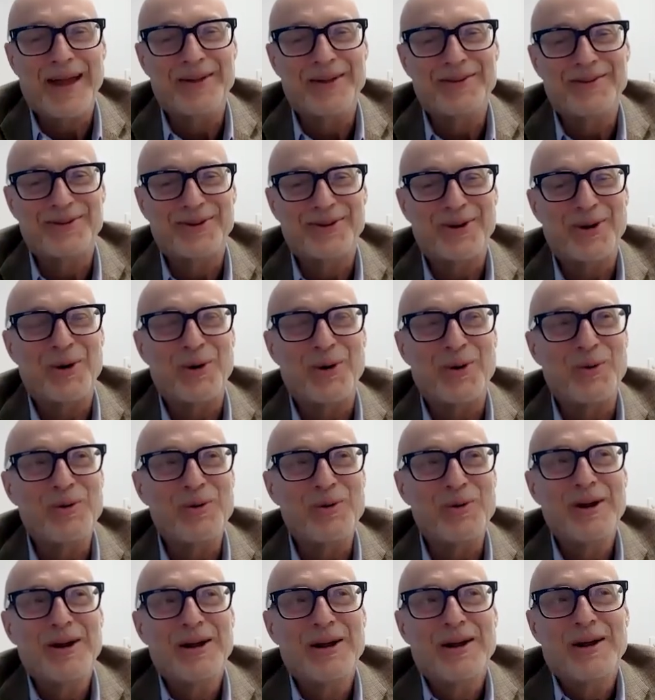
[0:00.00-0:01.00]
And
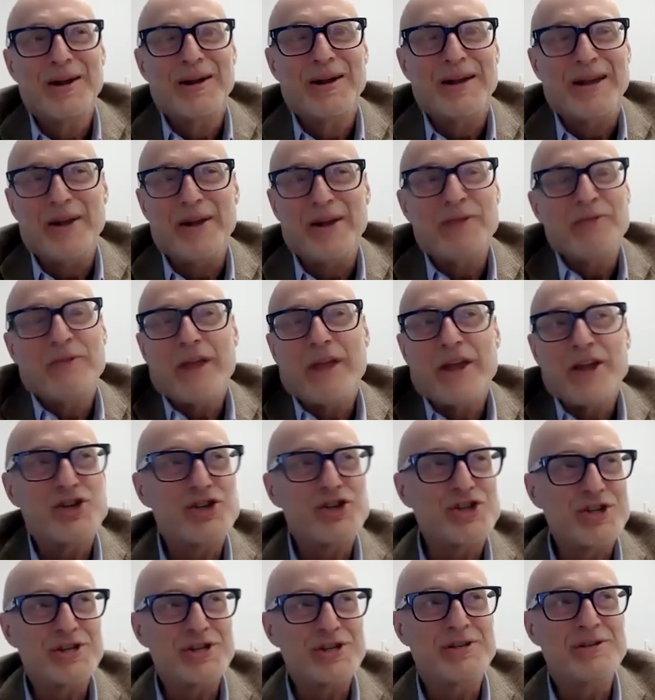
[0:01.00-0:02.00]
so
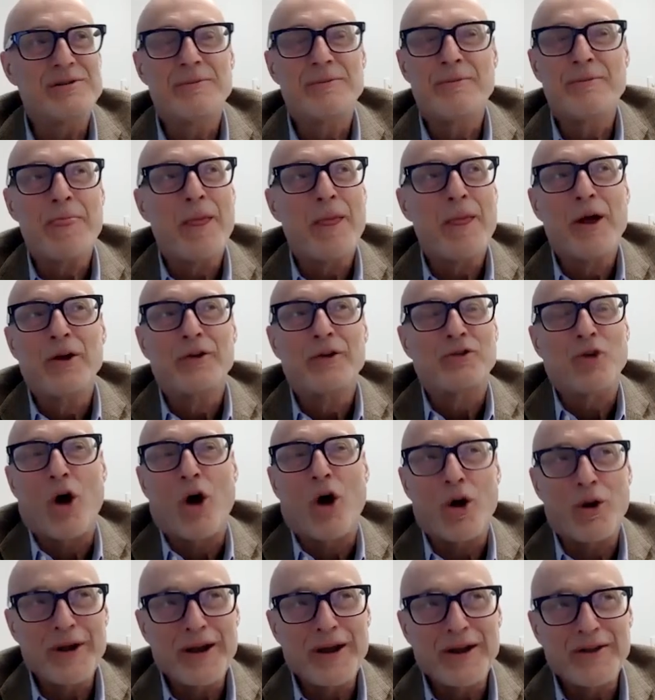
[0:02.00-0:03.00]
innovation,
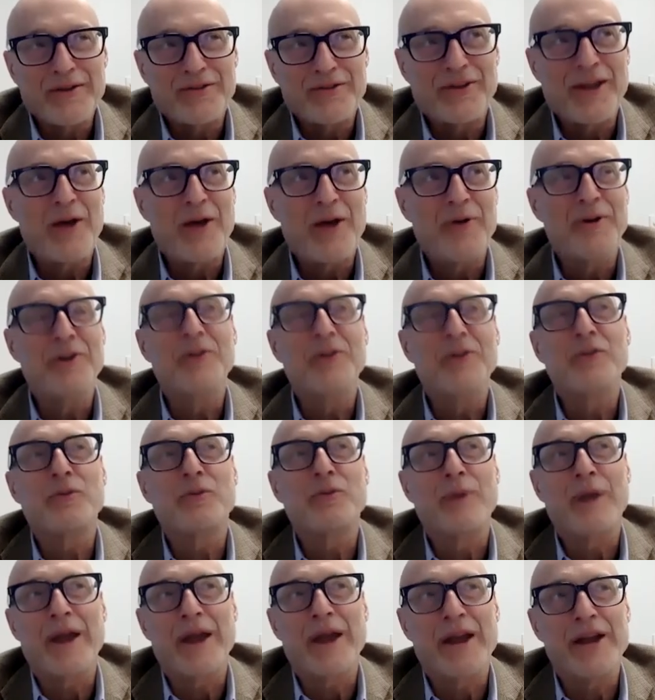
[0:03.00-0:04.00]
dollar gets down into the
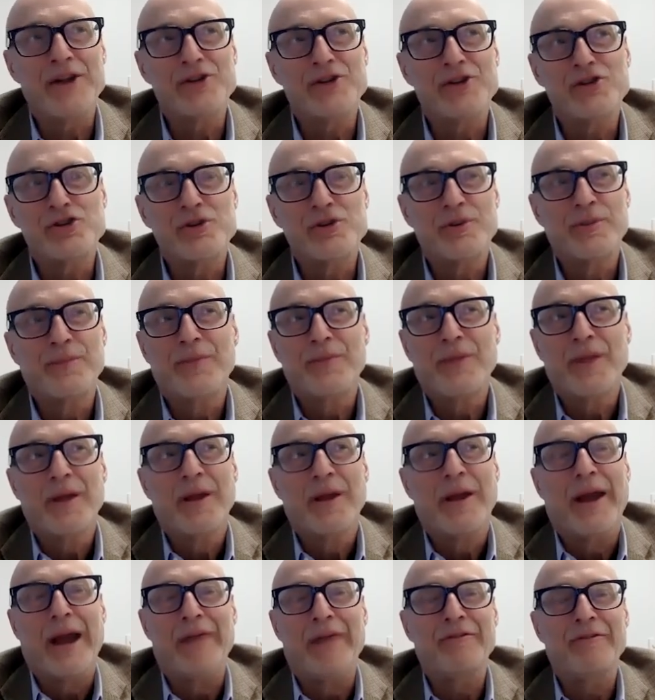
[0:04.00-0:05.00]
range,
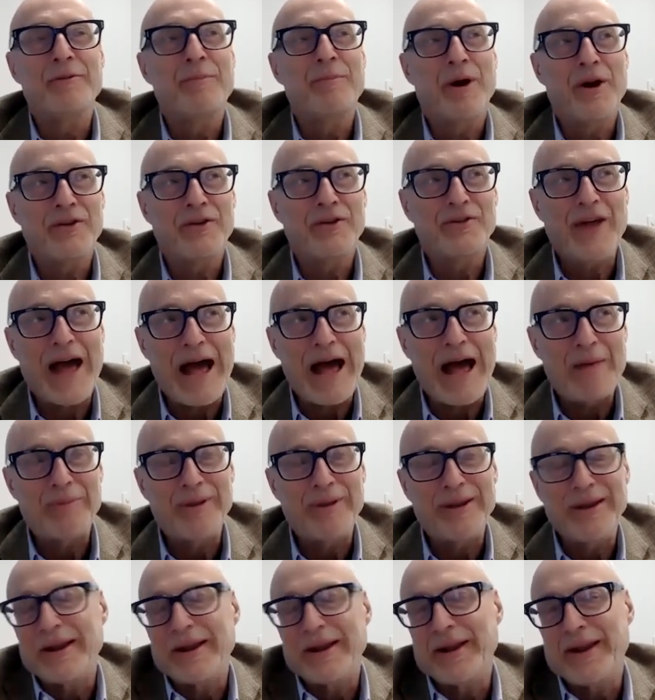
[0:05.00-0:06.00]
Everybody's
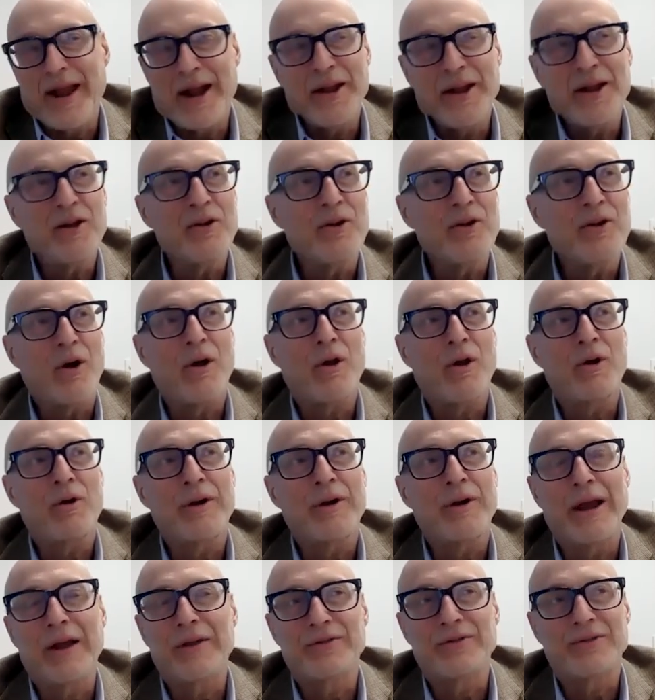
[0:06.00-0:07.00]
happy. Canadian dollar
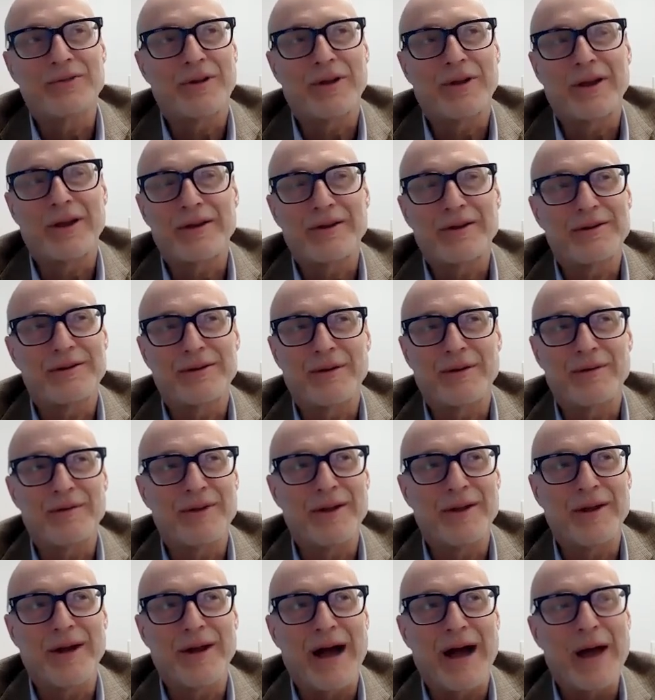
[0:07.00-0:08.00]
gets to like
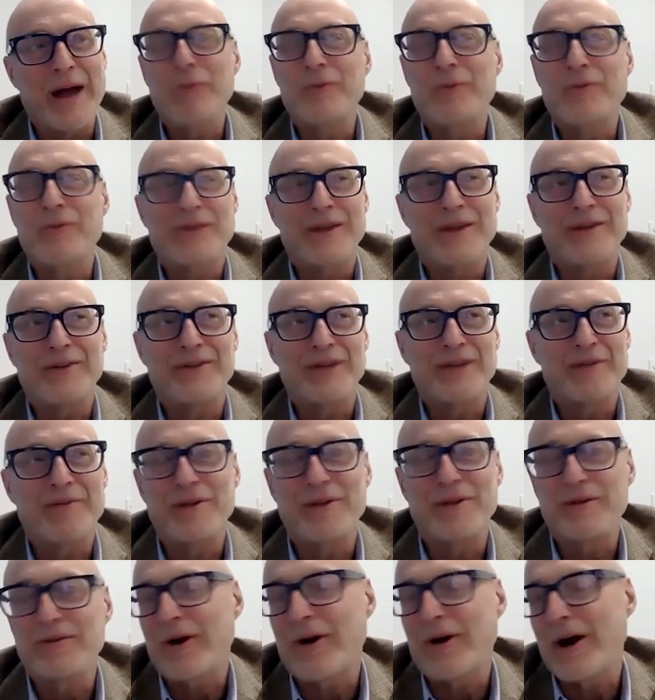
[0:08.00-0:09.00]
seventy, I would say
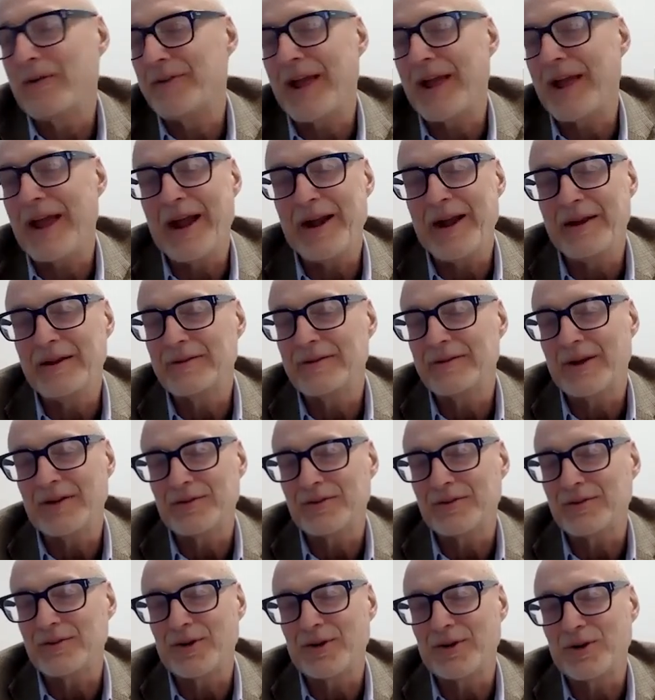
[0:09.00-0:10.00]
seventy-five to eighty
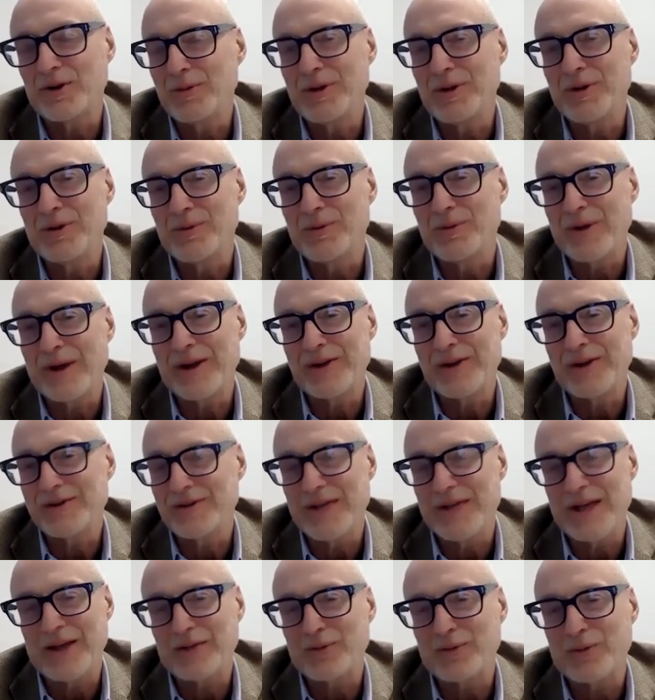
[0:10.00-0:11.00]
cents is going to be the range.
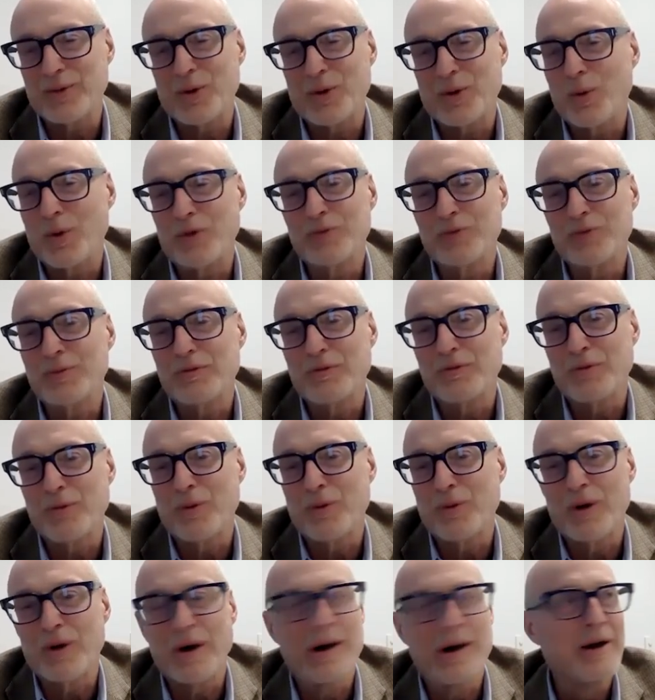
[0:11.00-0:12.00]
And that's where it was
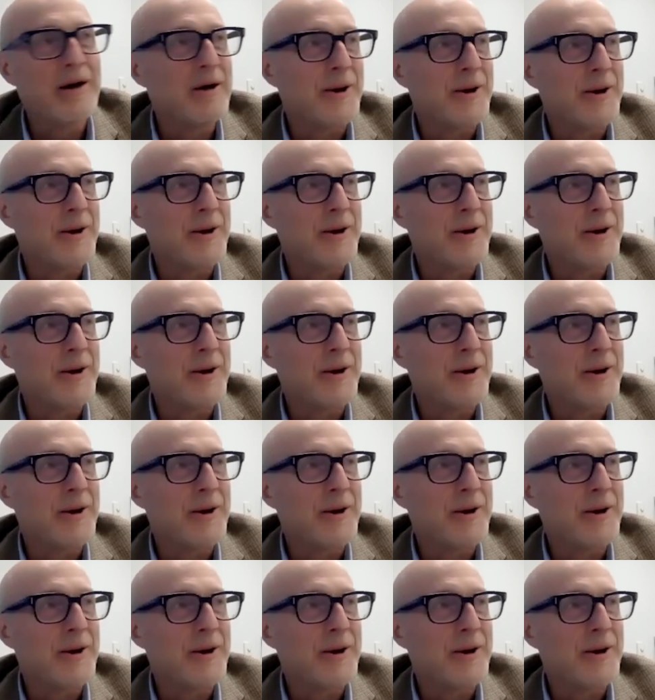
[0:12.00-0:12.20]
before.